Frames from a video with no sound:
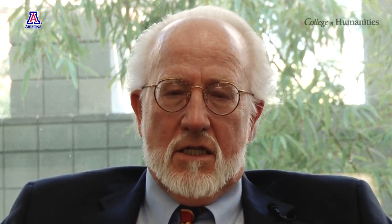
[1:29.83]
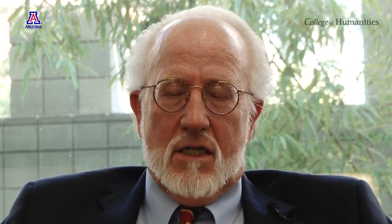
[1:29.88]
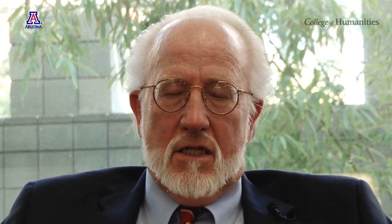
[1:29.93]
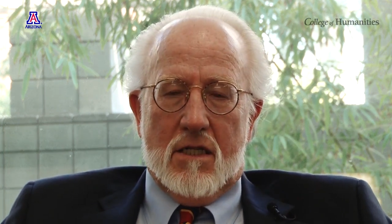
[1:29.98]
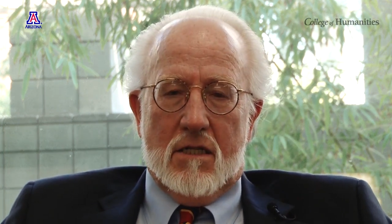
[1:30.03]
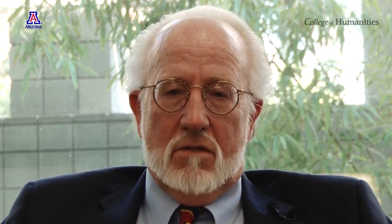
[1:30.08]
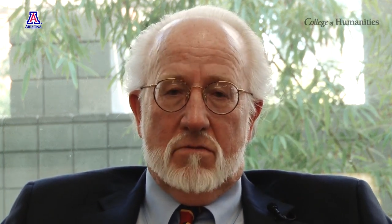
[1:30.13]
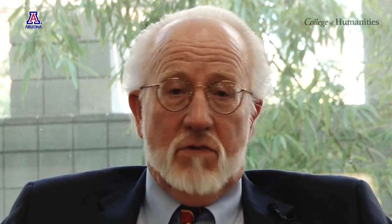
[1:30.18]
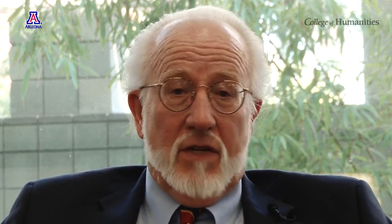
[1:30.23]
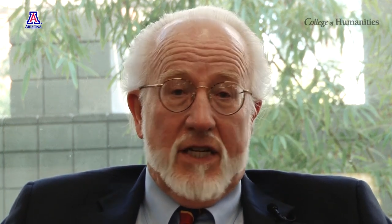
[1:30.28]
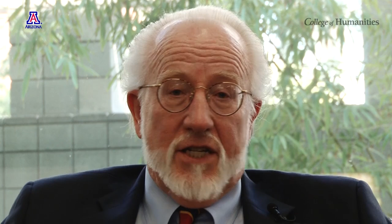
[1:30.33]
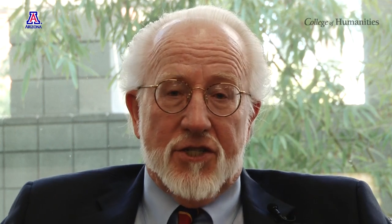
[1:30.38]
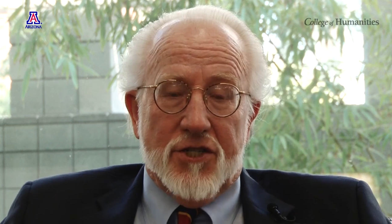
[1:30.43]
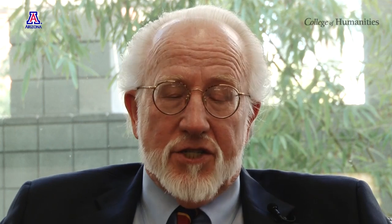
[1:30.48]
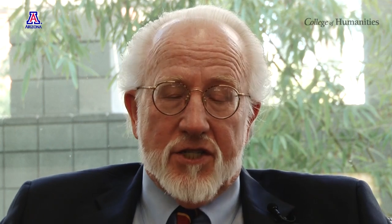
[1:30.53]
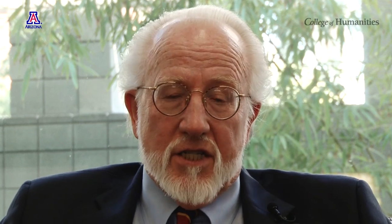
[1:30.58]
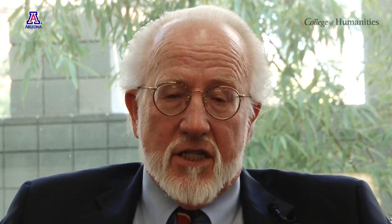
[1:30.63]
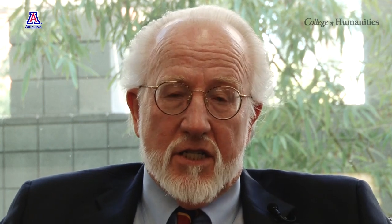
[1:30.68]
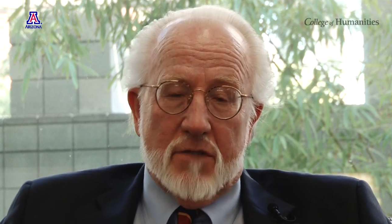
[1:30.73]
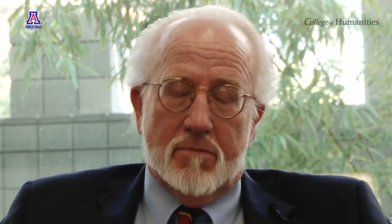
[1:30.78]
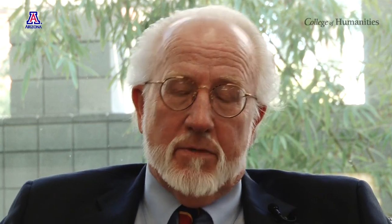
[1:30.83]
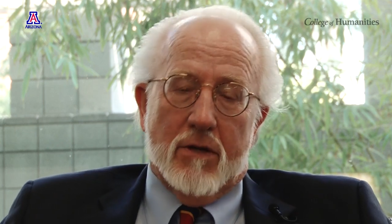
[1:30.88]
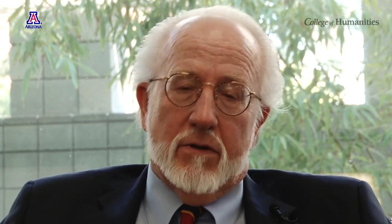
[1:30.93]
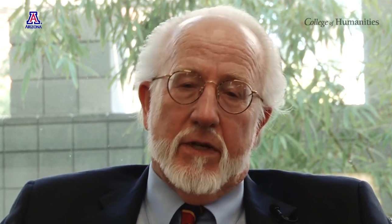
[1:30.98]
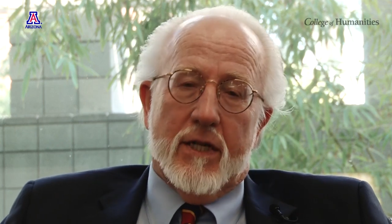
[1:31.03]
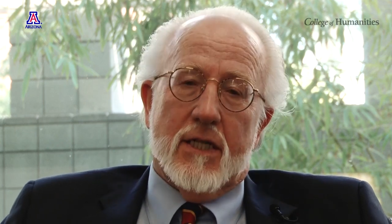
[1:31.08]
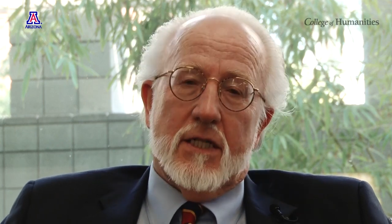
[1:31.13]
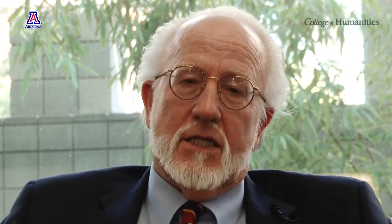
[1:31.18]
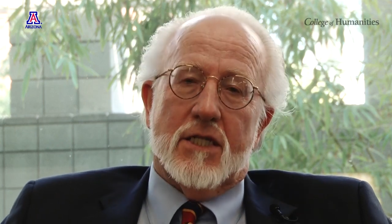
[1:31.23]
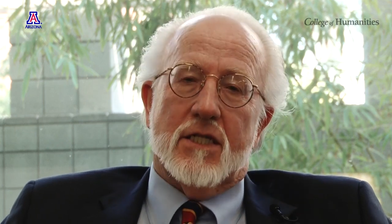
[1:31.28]
religious
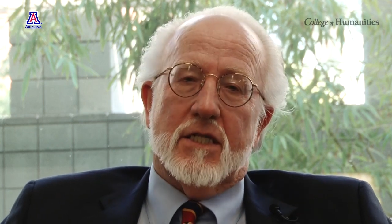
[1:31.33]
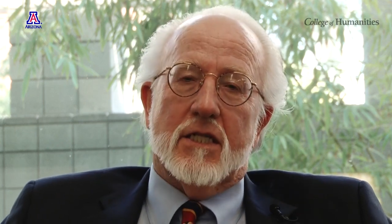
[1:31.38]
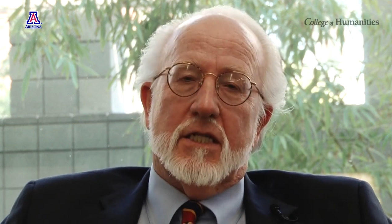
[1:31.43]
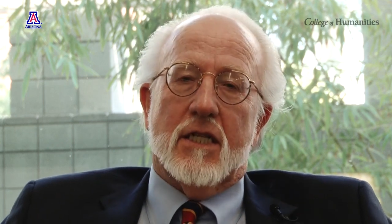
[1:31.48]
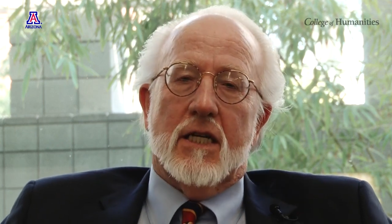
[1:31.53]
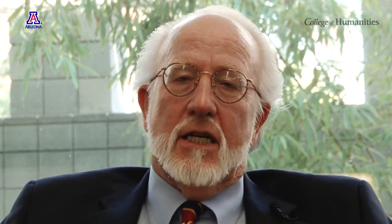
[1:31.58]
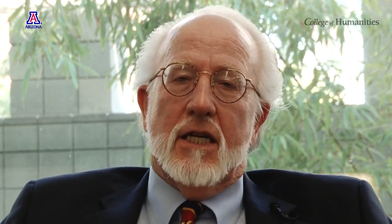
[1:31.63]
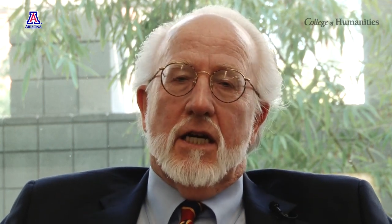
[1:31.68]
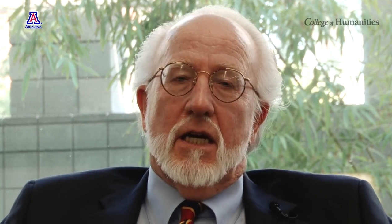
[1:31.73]
experience,